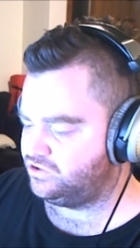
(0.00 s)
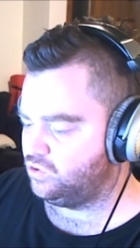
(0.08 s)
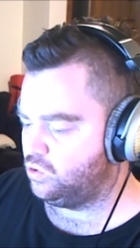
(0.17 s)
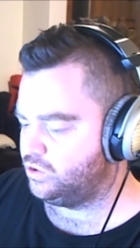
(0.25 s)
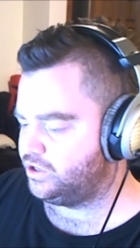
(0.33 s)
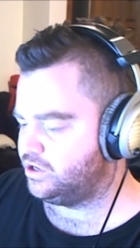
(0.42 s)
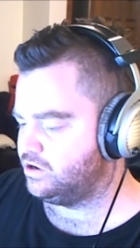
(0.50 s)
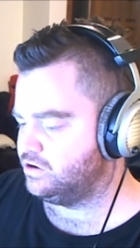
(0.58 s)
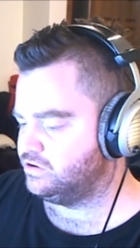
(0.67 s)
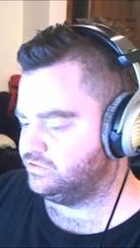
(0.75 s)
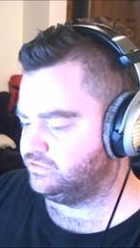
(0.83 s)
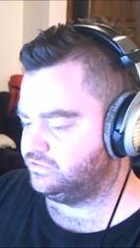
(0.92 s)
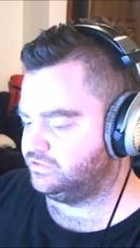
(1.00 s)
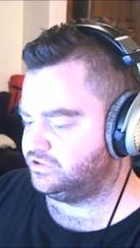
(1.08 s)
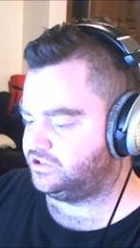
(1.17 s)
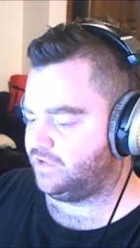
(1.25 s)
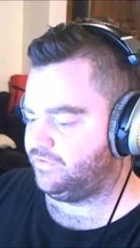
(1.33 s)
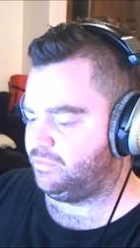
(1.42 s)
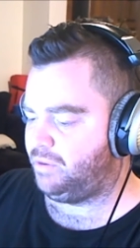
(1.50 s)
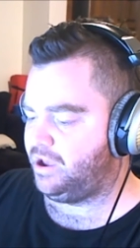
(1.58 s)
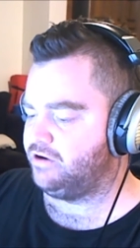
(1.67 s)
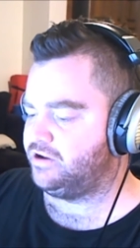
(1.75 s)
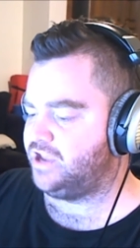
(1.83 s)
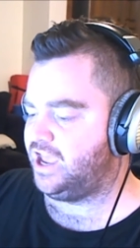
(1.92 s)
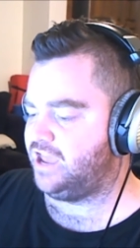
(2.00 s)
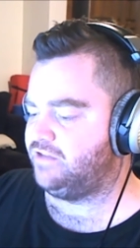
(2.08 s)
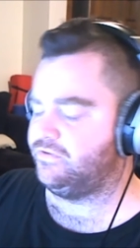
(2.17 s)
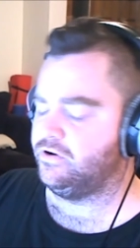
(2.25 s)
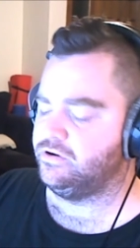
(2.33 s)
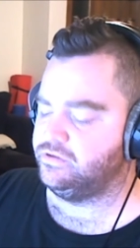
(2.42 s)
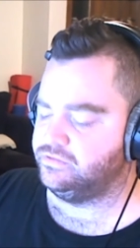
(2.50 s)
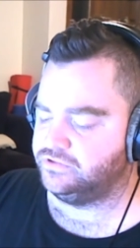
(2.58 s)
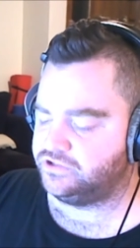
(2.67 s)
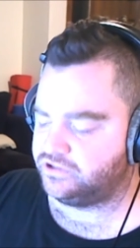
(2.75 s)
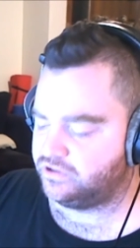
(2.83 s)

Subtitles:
audio stuff powering headphones,